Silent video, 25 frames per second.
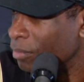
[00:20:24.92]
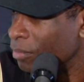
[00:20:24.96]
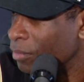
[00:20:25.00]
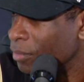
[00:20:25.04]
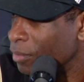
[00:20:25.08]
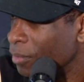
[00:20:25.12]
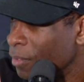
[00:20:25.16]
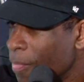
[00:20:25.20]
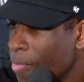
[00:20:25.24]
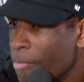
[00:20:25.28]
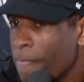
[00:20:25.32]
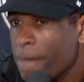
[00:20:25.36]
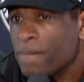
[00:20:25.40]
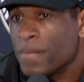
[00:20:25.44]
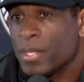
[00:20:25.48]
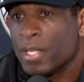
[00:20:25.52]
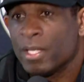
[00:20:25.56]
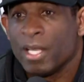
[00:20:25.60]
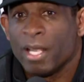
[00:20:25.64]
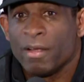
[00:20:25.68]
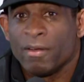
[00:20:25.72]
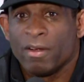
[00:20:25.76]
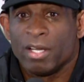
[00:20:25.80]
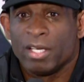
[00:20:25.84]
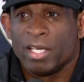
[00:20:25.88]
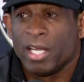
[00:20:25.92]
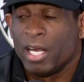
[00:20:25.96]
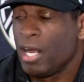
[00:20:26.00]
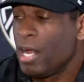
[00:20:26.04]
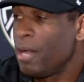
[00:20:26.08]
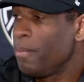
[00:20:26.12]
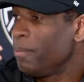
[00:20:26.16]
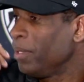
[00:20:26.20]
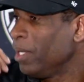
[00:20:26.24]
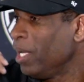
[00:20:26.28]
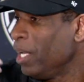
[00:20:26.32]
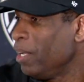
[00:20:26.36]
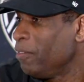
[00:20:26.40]
that they've done in the past They're, two they're
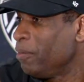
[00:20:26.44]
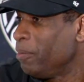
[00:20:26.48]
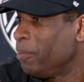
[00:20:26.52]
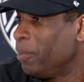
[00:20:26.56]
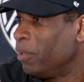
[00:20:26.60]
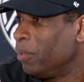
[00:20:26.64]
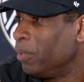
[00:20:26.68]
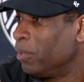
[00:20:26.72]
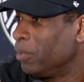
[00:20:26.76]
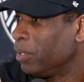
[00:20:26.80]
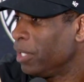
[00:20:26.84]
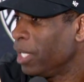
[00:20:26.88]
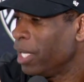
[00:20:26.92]
unbelievable.